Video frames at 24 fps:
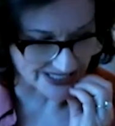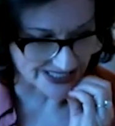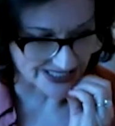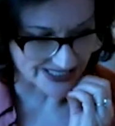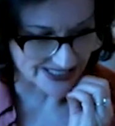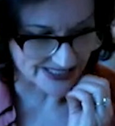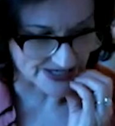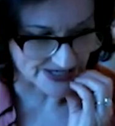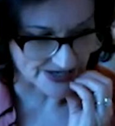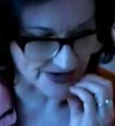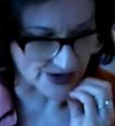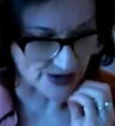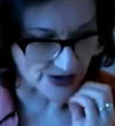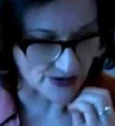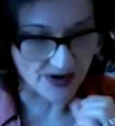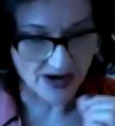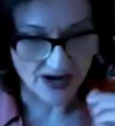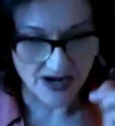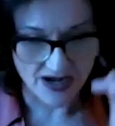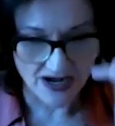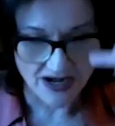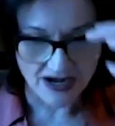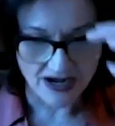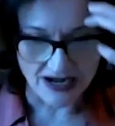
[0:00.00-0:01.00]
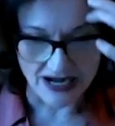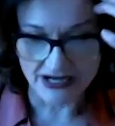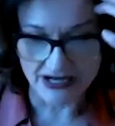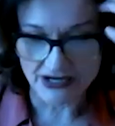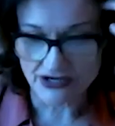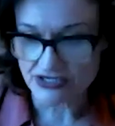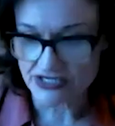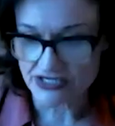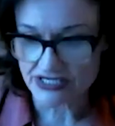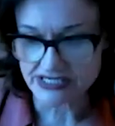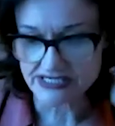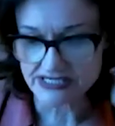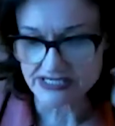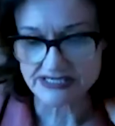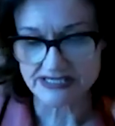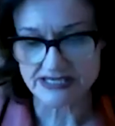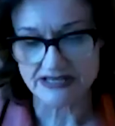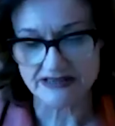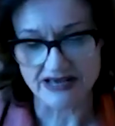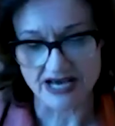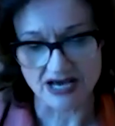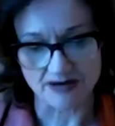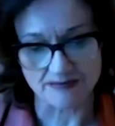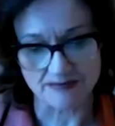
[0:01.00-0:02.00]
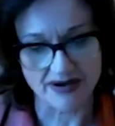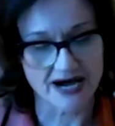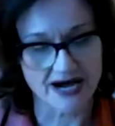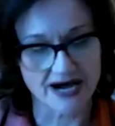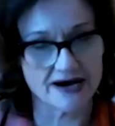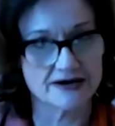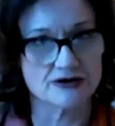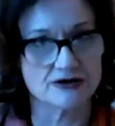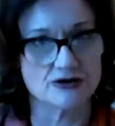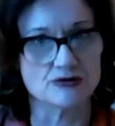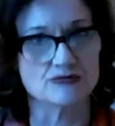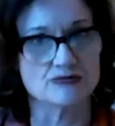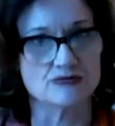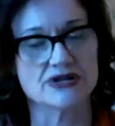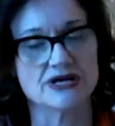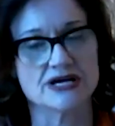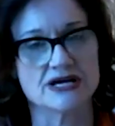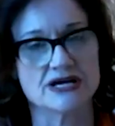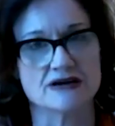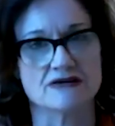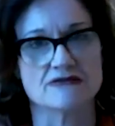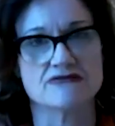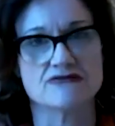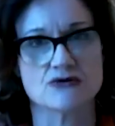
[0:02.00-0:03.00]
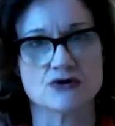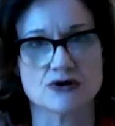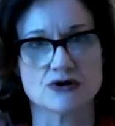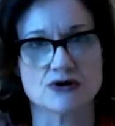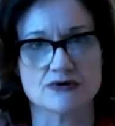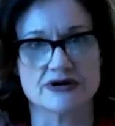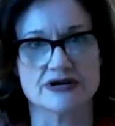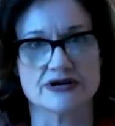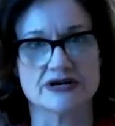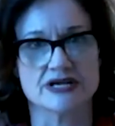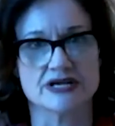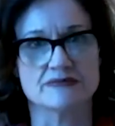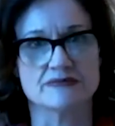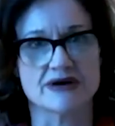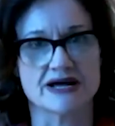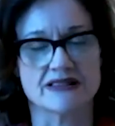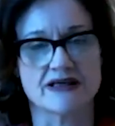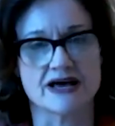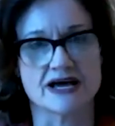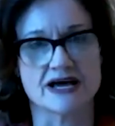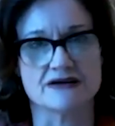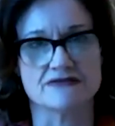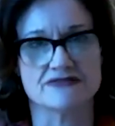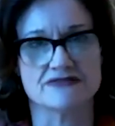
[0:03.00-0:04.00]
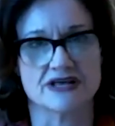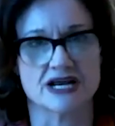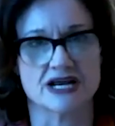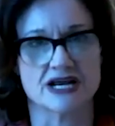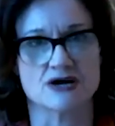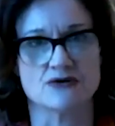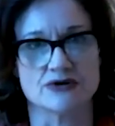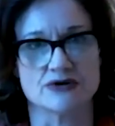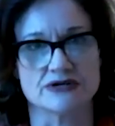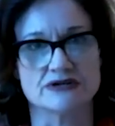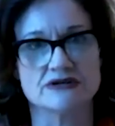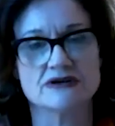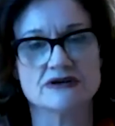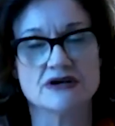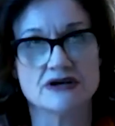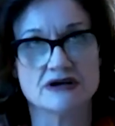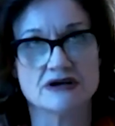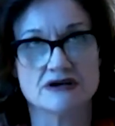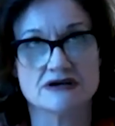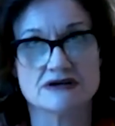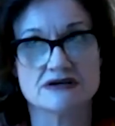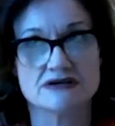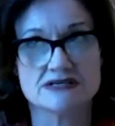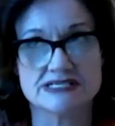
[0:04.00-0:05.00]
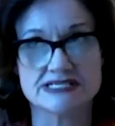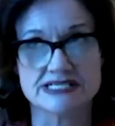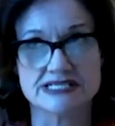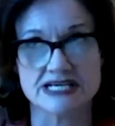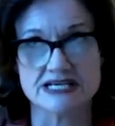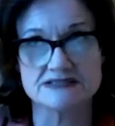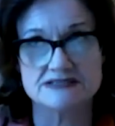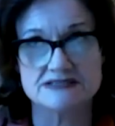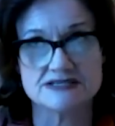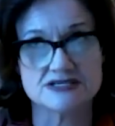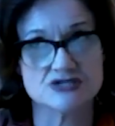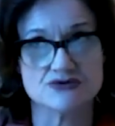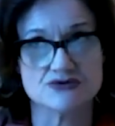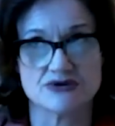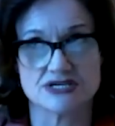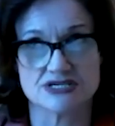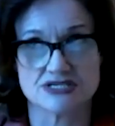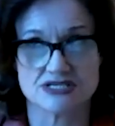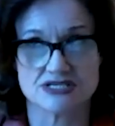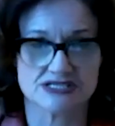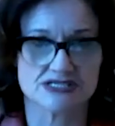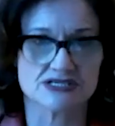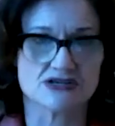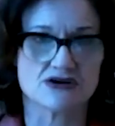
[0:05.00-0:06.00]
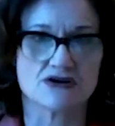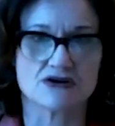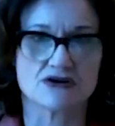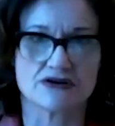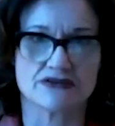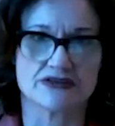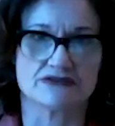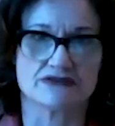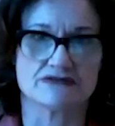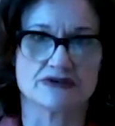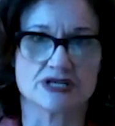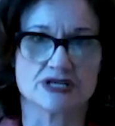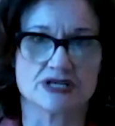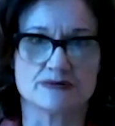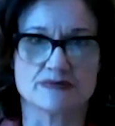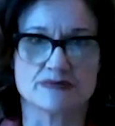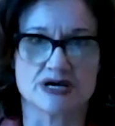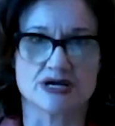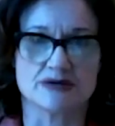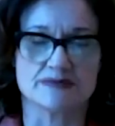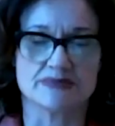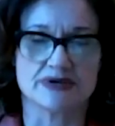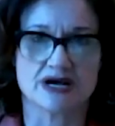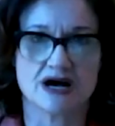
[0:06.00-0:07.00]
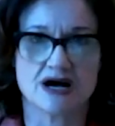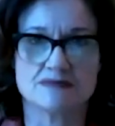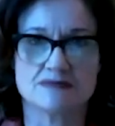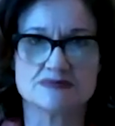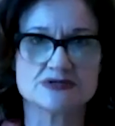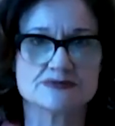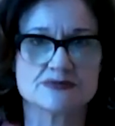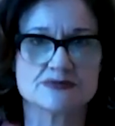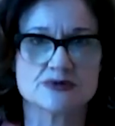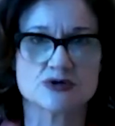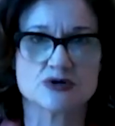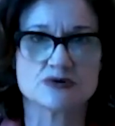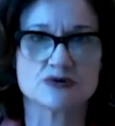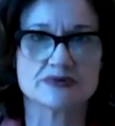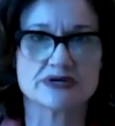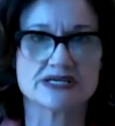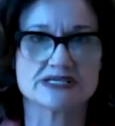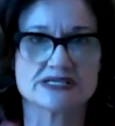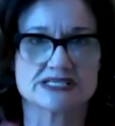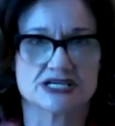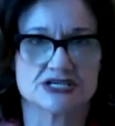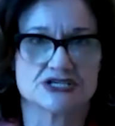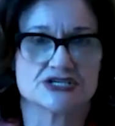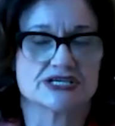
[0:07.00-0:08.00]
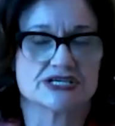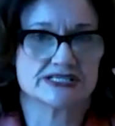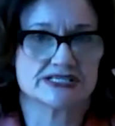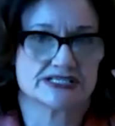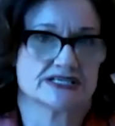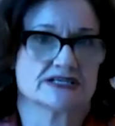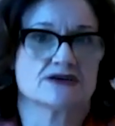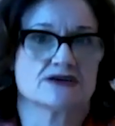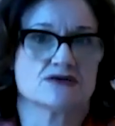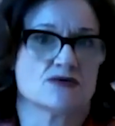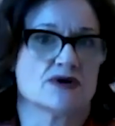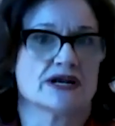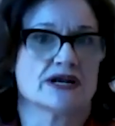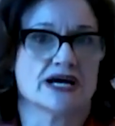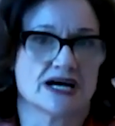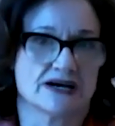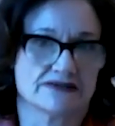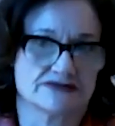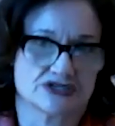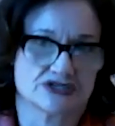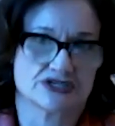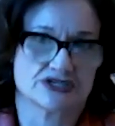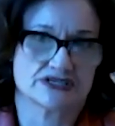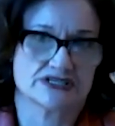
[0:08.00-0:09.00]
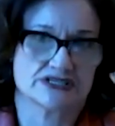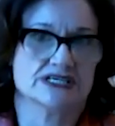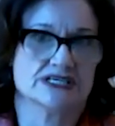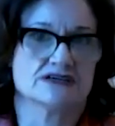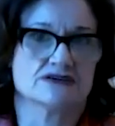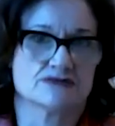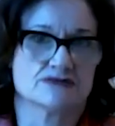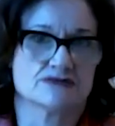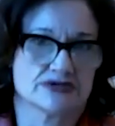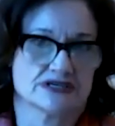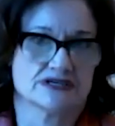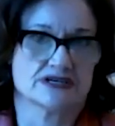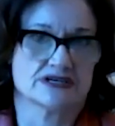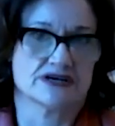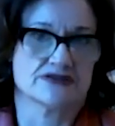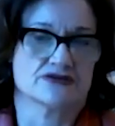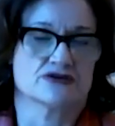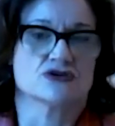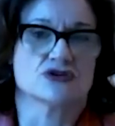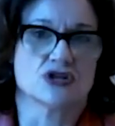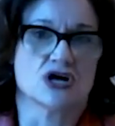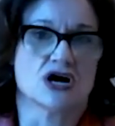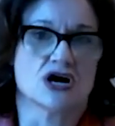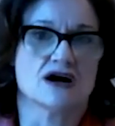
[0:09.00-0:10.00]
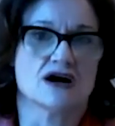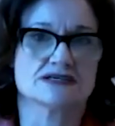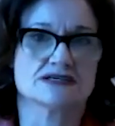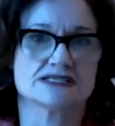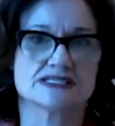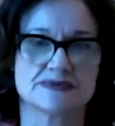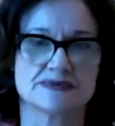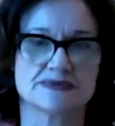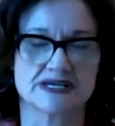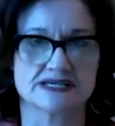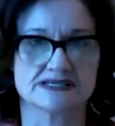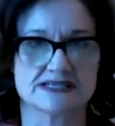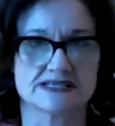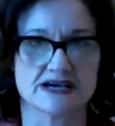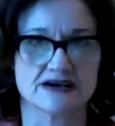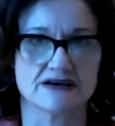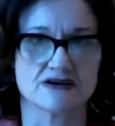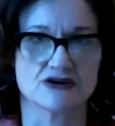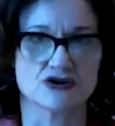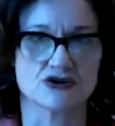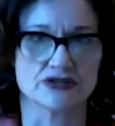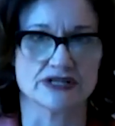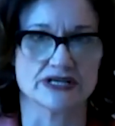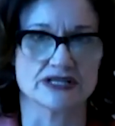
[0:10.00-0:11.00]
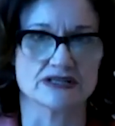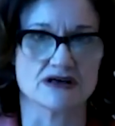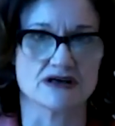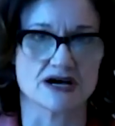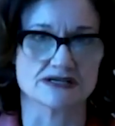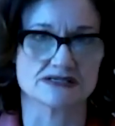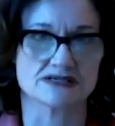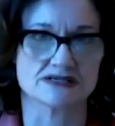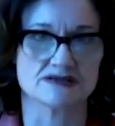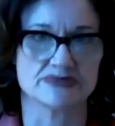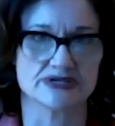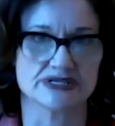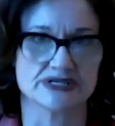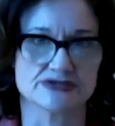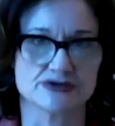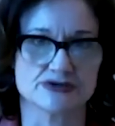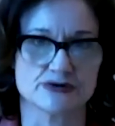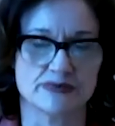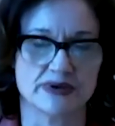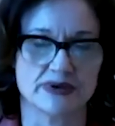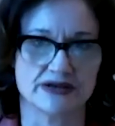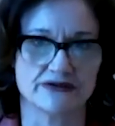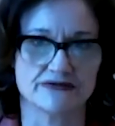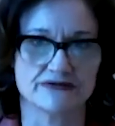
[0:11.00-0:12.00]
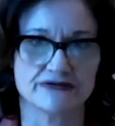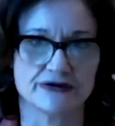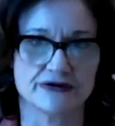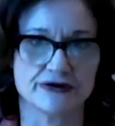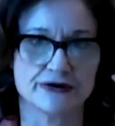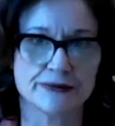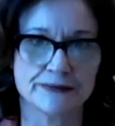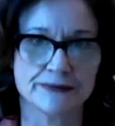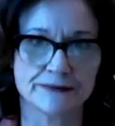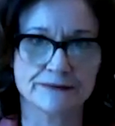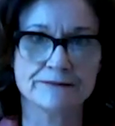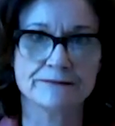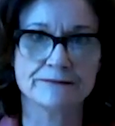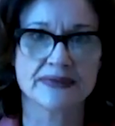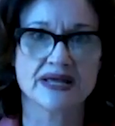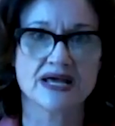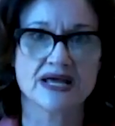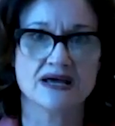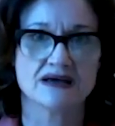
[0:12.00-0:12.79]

And so I could just see that pattern playing forward in my life, that I would stay in situations longer than really might be optimal because I just didn't want to have to deal with another loss because that early loss had been so painful.